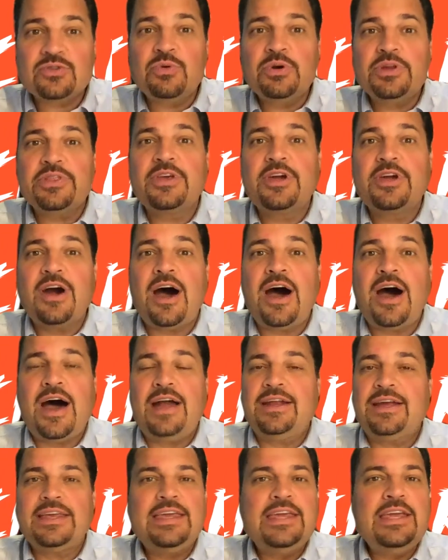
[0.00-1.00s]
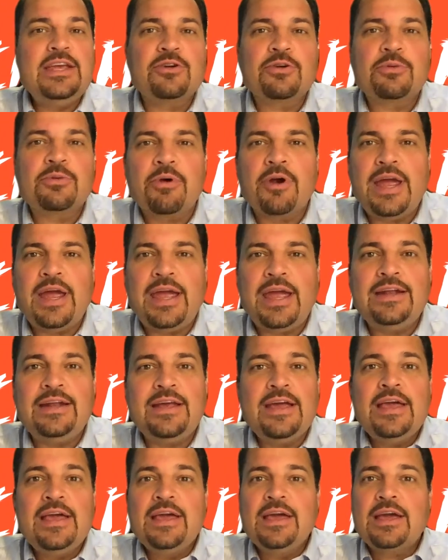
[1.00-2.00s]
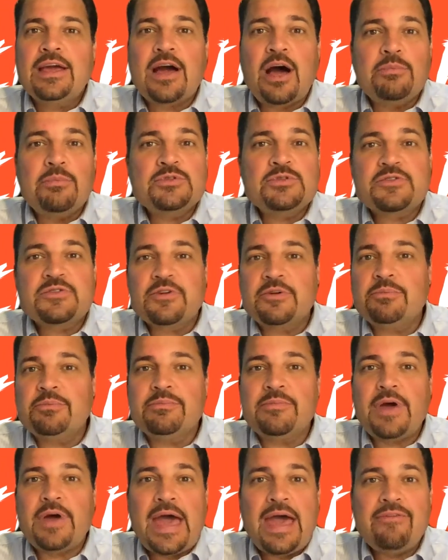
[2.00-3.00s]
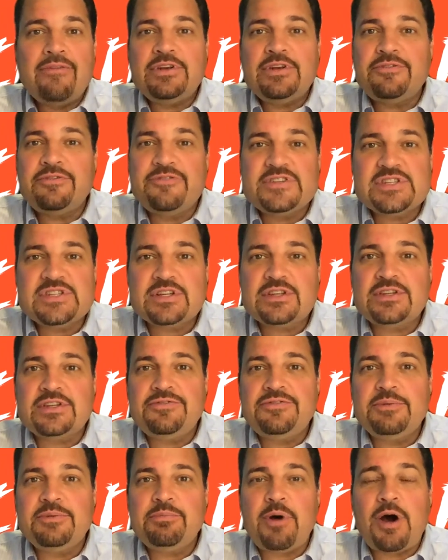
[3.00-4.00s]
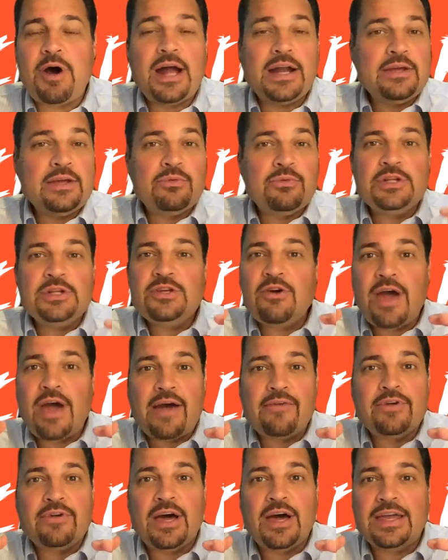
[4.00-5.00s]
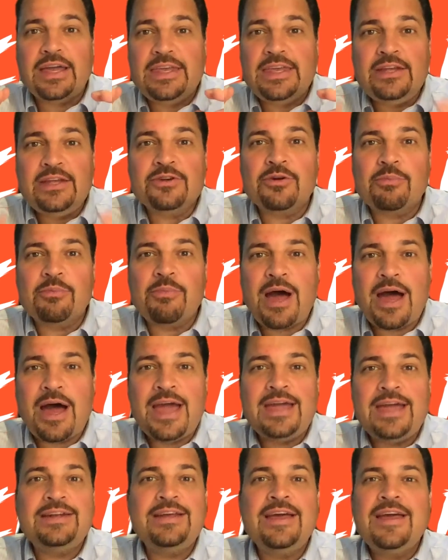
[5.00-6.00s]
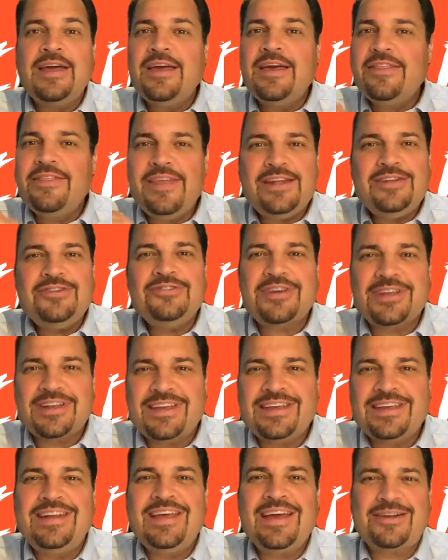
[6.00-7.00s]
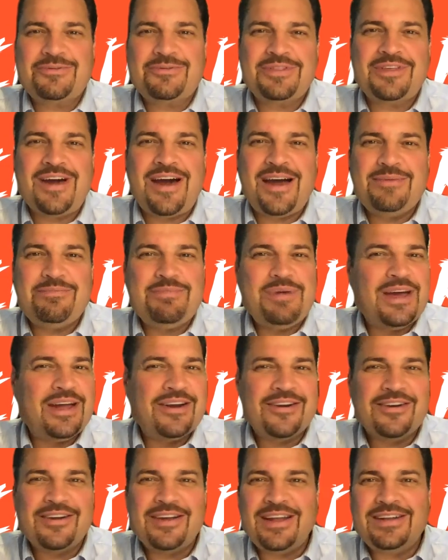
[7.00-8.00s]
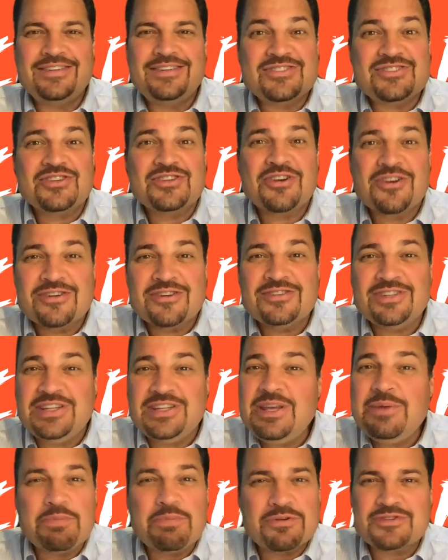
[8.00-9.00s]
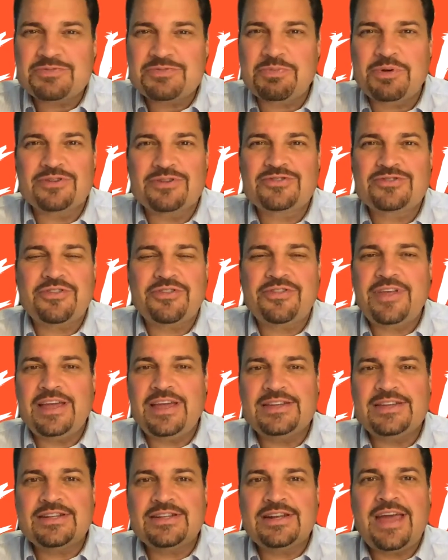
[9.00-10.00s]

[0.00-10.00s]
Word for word: with God. A keener brain comes from having a physically fit body. And when you have a, a keener mind, then you can connect with God better and discern deeper spiritual things and